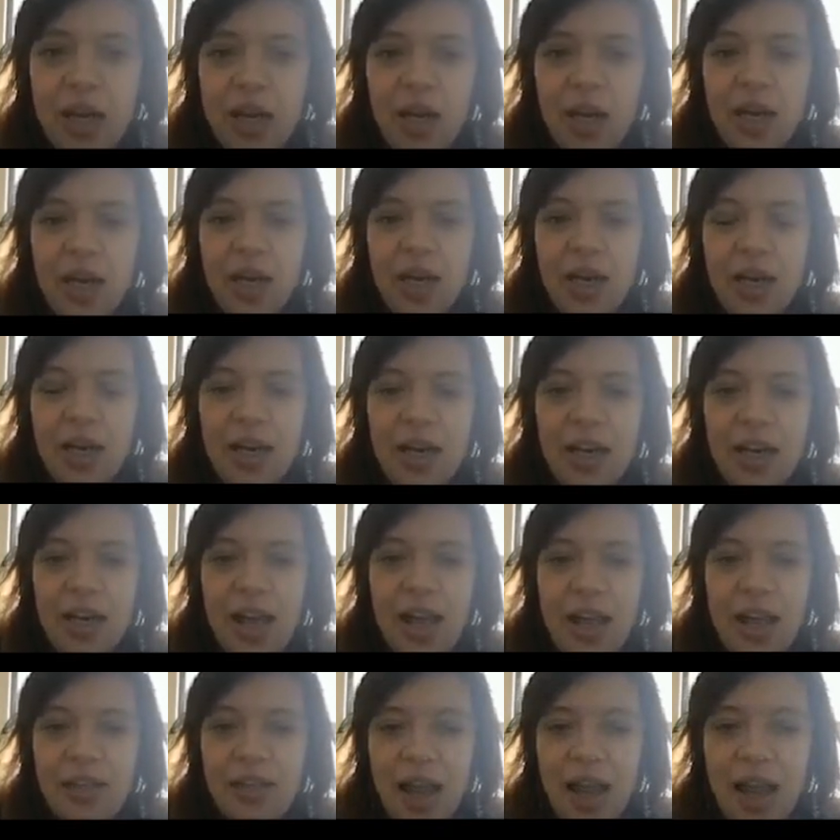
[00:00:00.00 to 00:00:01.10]

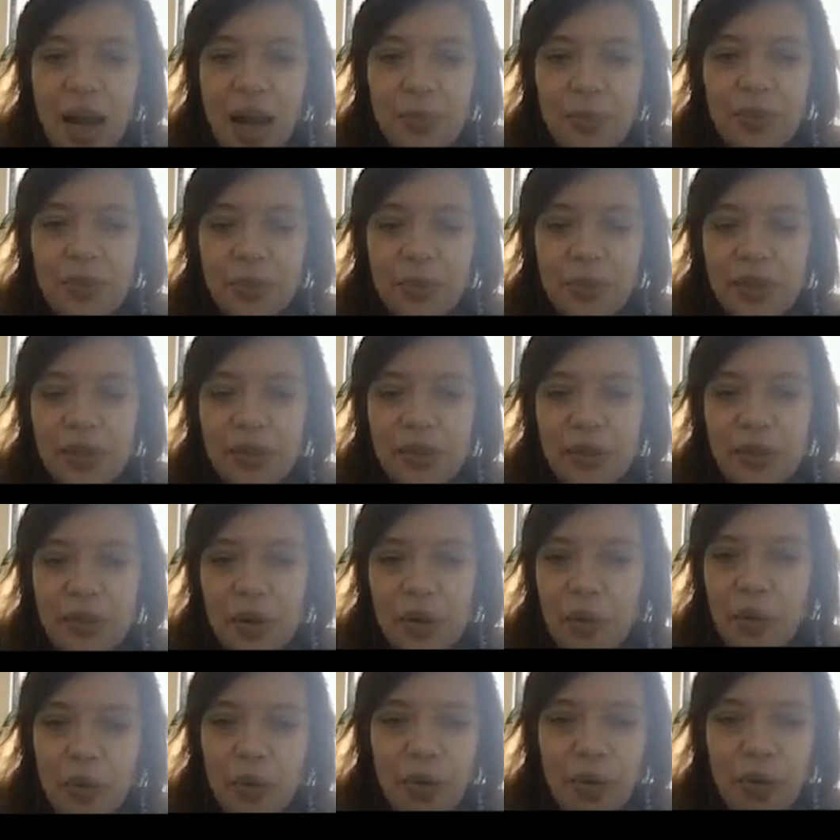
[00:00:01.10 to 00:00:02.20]
And the apps with
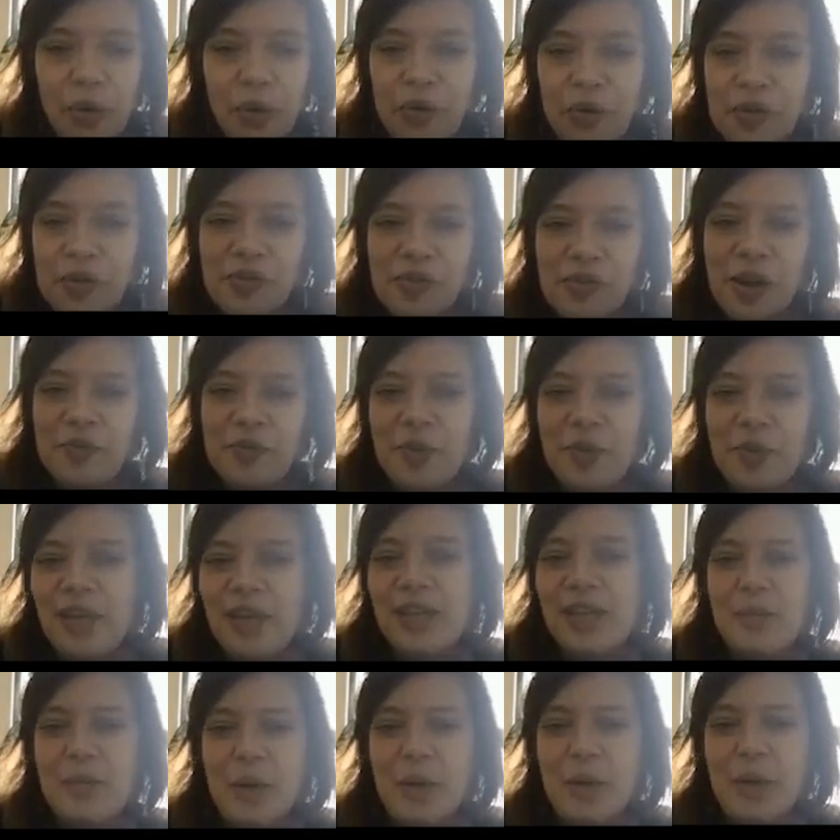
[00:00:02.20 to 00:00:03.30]
over 5
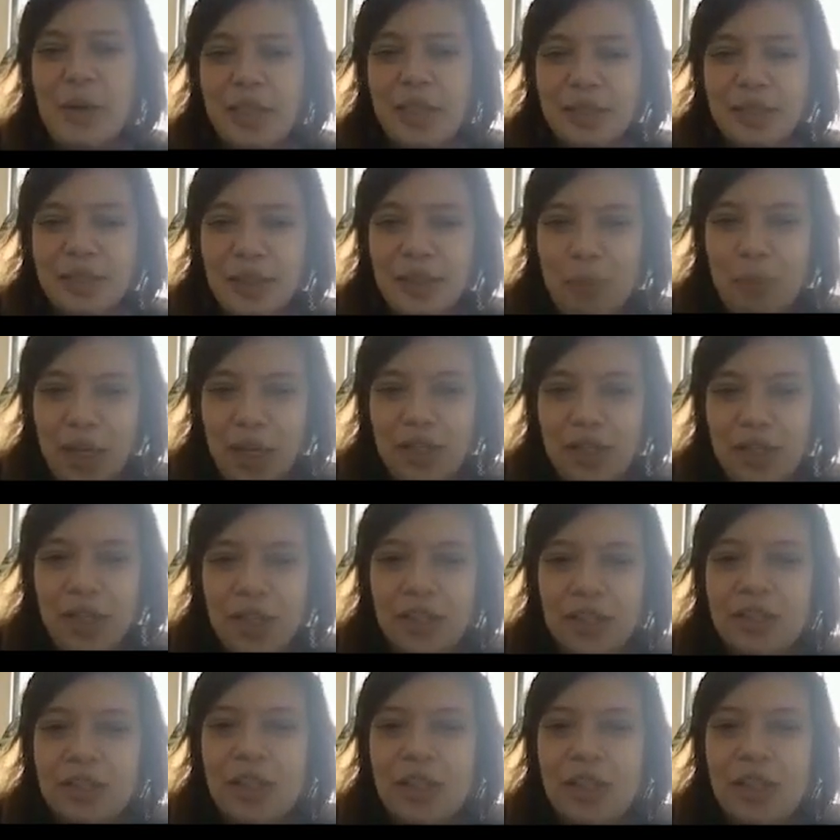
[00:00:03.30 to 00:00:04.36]
million in marketing budget